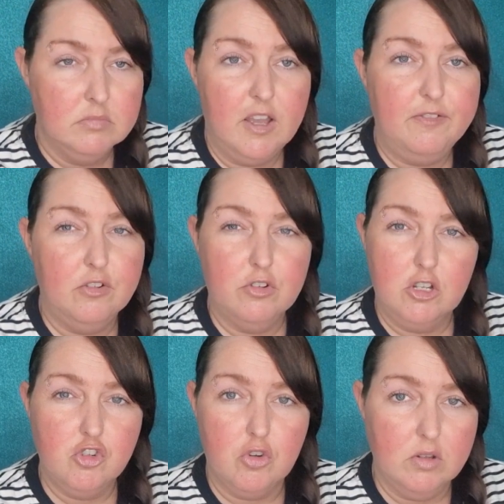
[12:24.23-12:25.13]
I feel
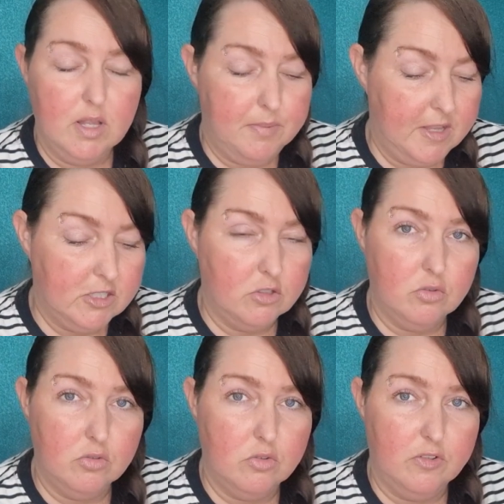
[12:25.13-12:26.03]
really strongly about this. I
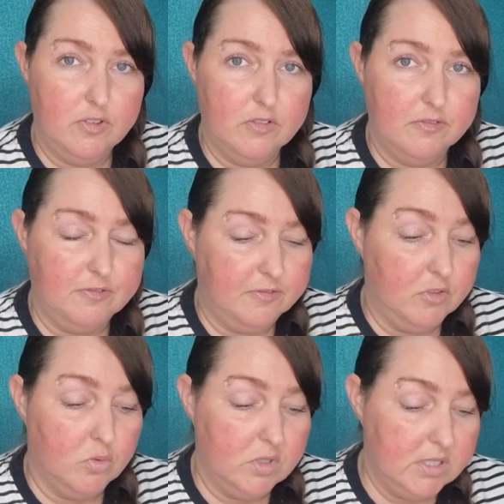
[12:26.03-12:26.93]
don't know if you've
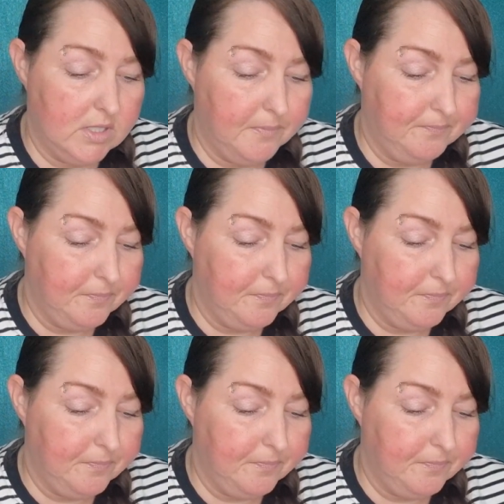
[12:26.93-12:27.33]
noticed.